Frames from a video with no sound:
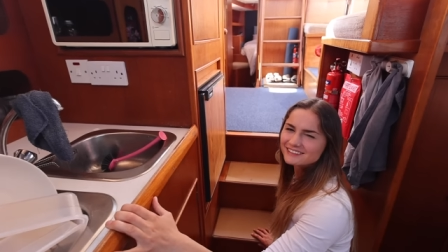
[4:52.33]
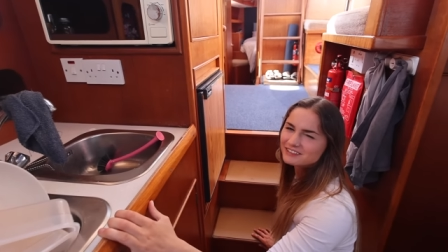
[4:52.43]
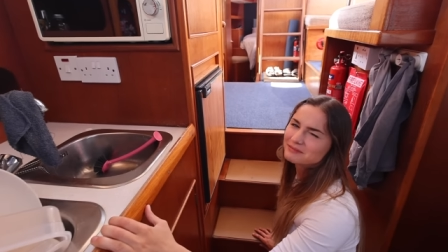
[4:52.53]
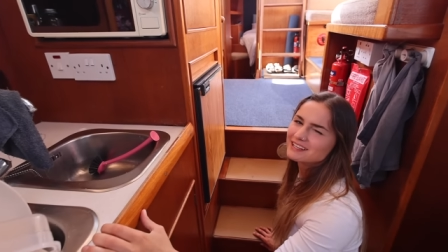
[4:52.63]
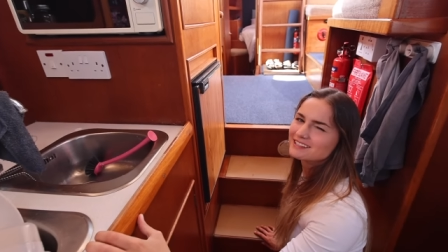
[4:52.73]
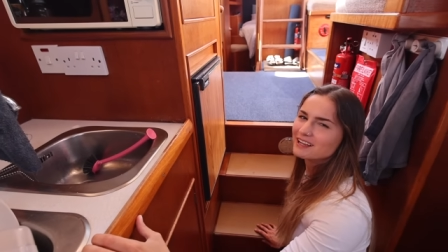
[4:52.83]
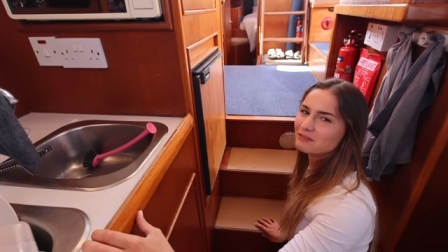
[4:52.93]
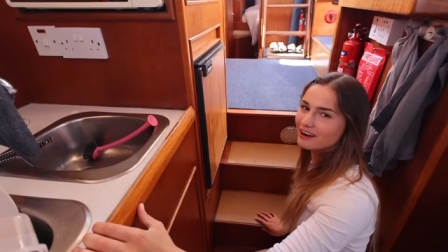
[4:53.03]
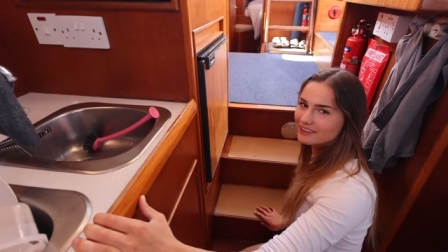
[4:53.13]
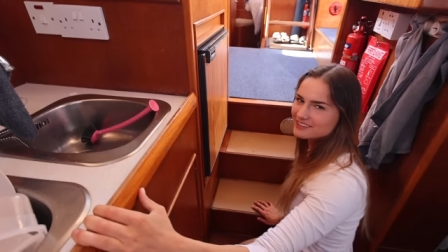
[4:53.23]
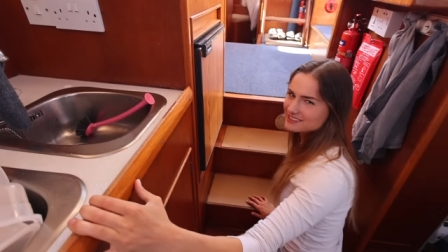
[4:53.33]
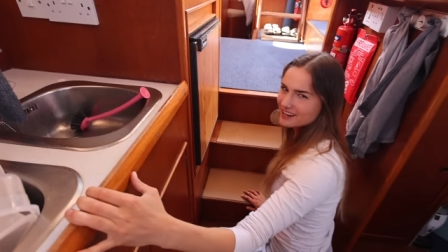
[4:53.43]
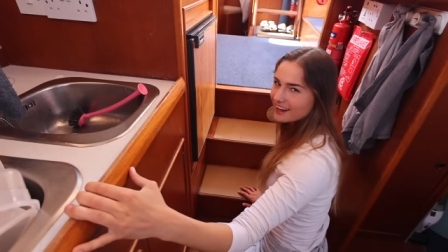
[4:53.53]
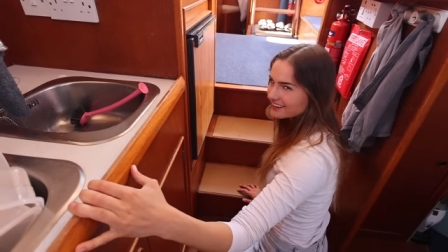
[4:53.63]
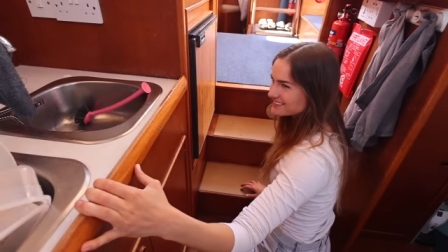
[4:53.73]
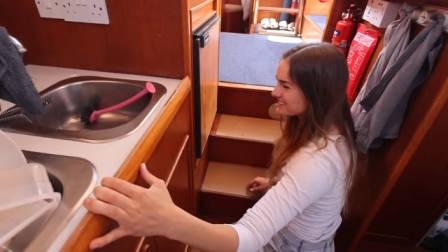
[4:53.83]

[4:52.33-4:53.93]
You may say, why the stairs?